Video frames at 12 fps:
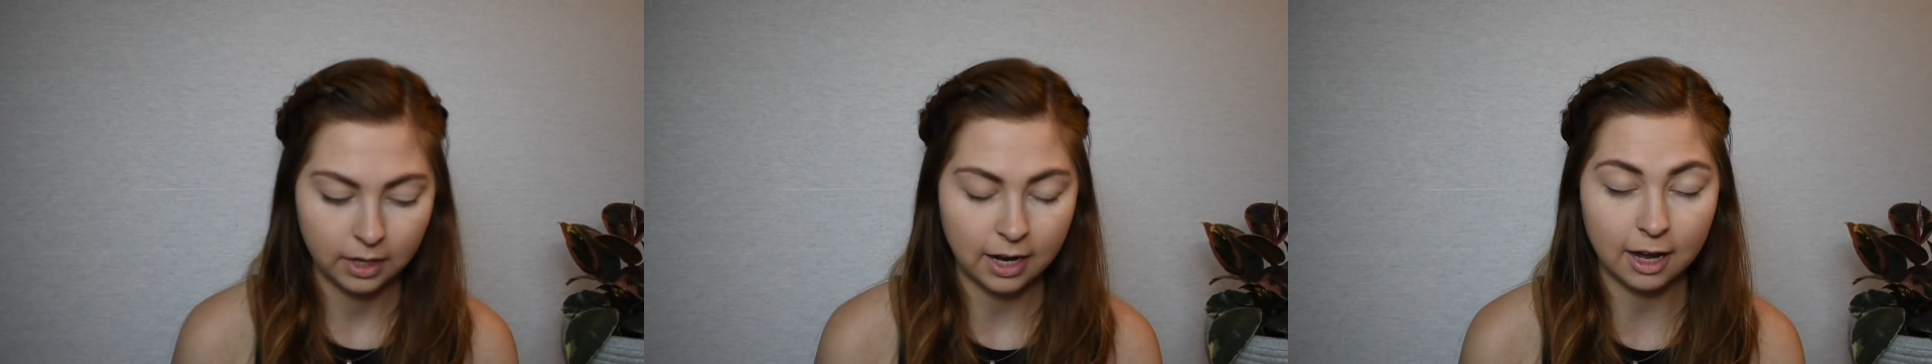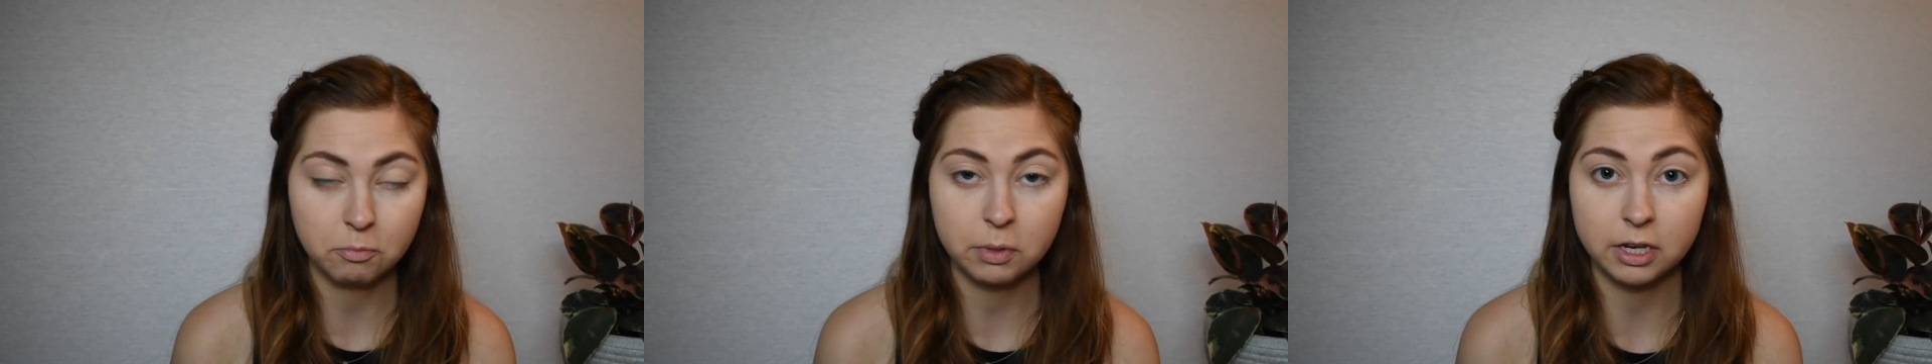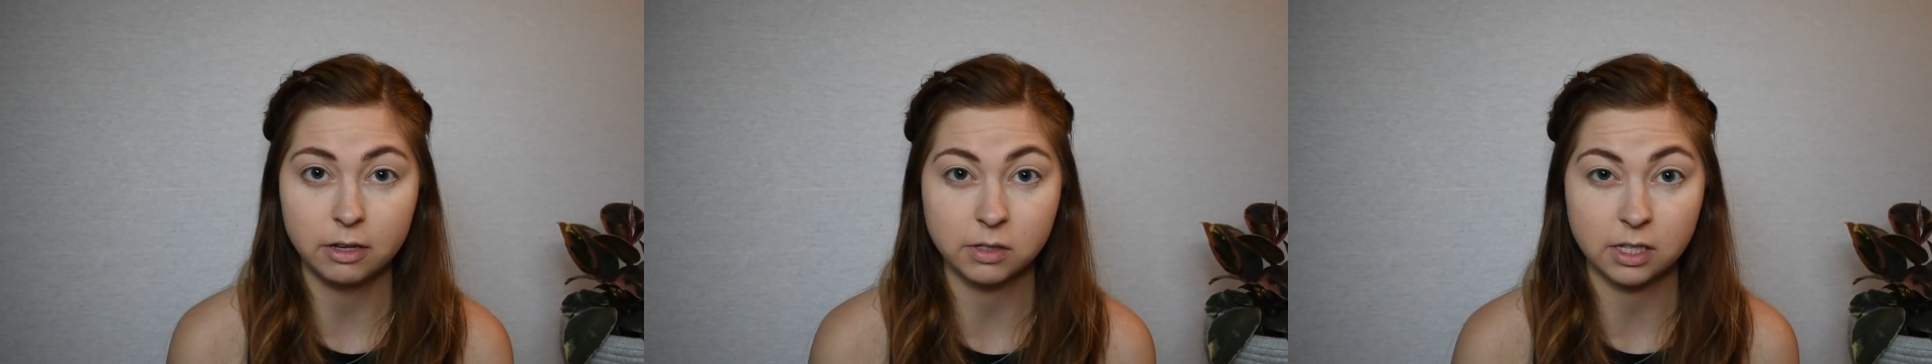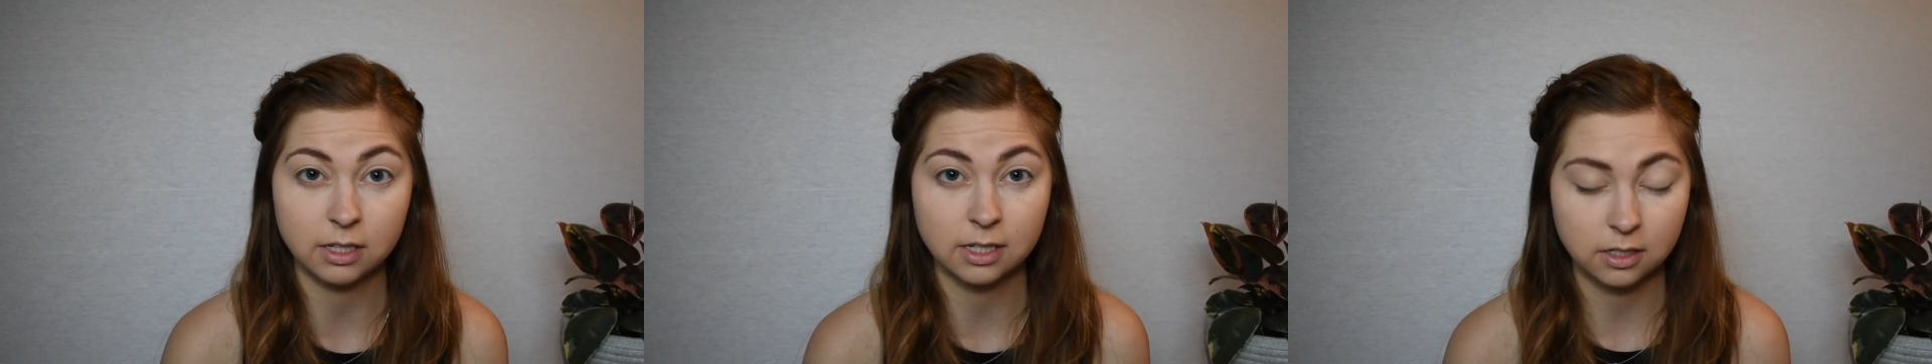I've been
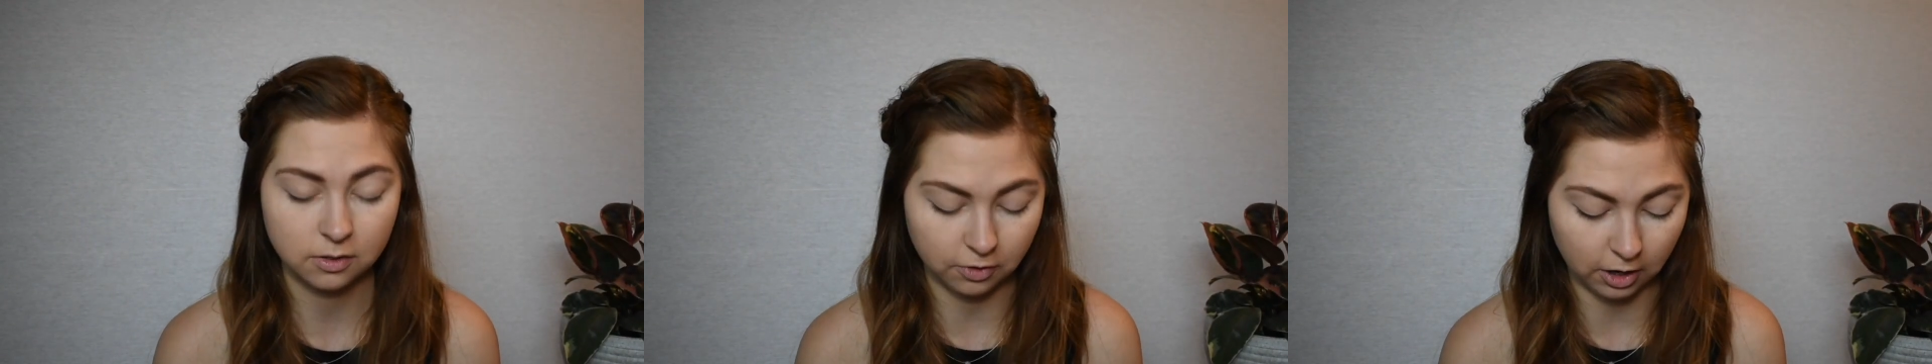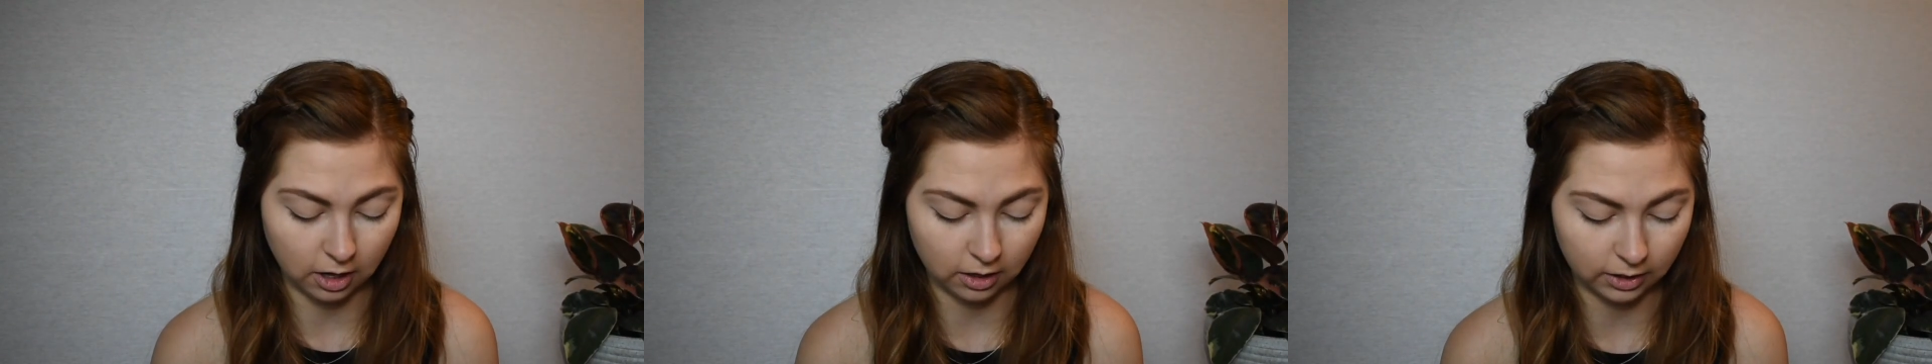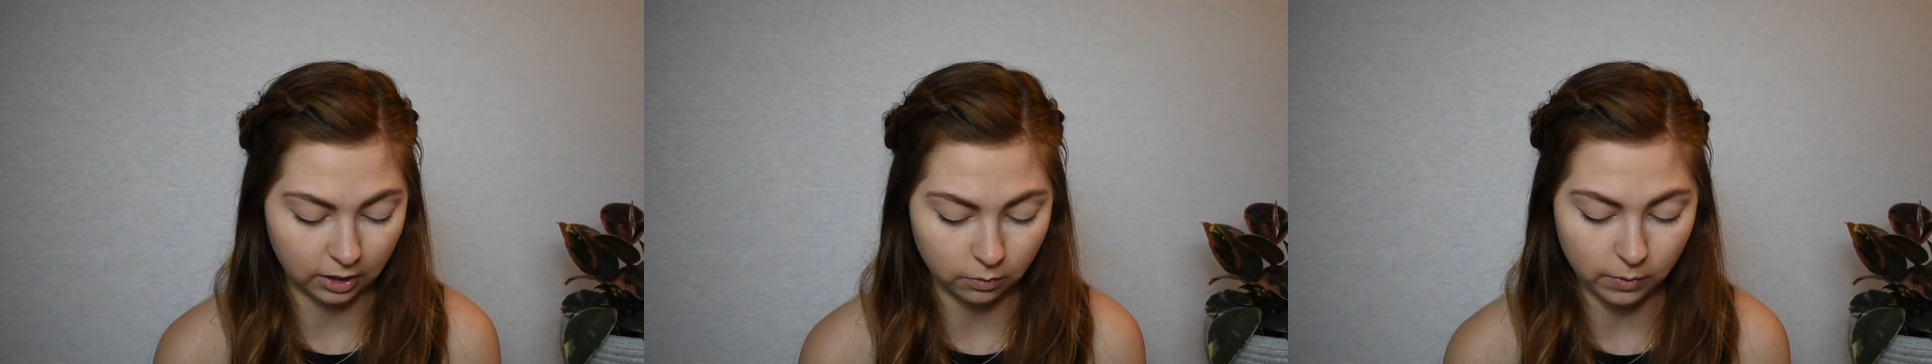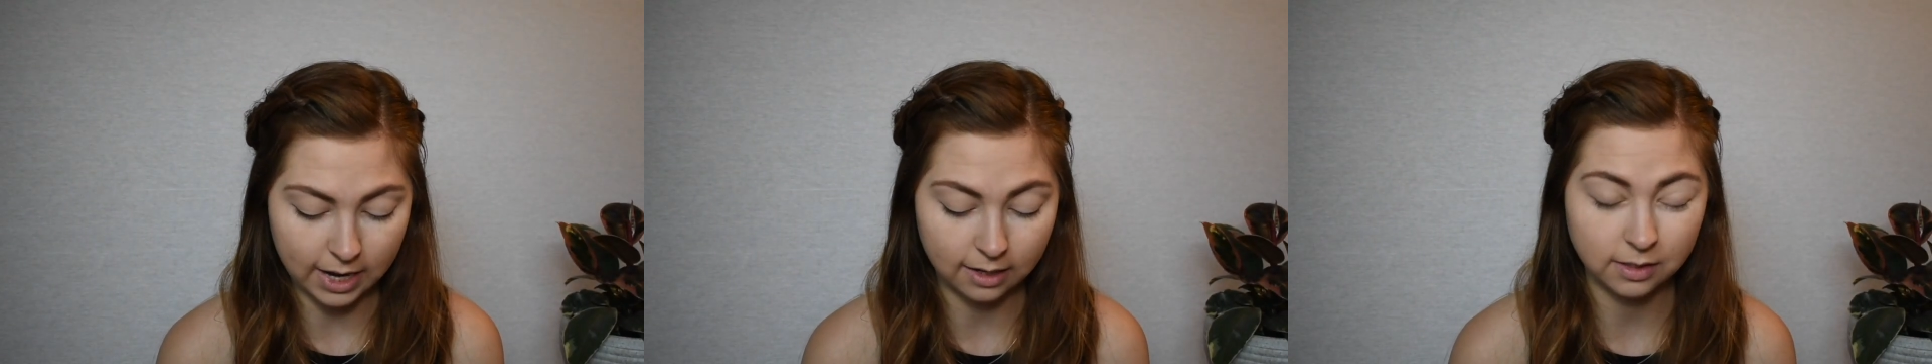using this for a little
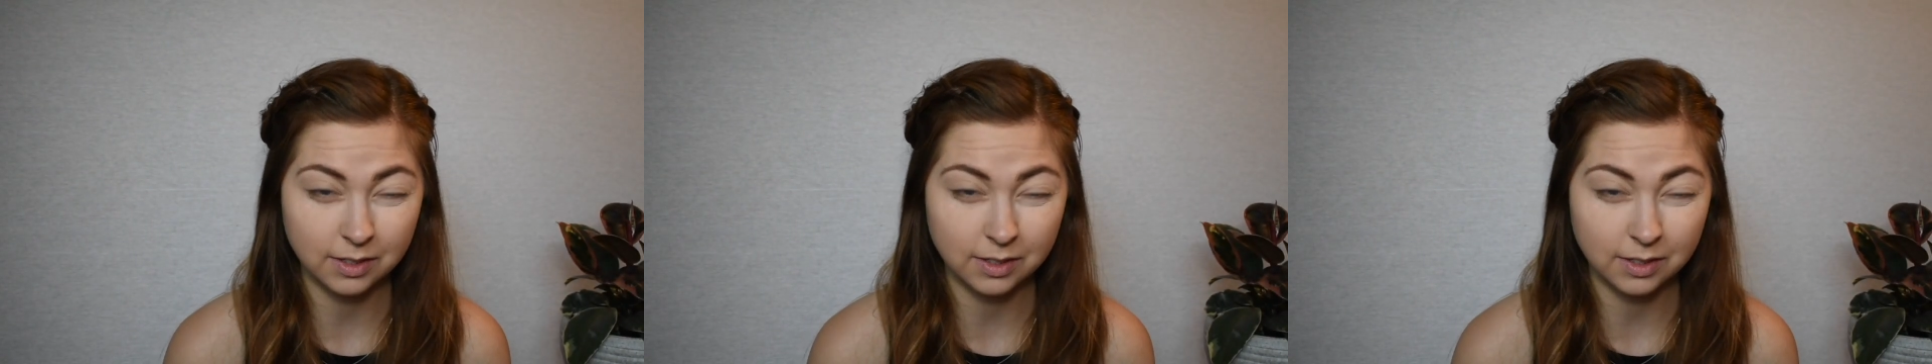while,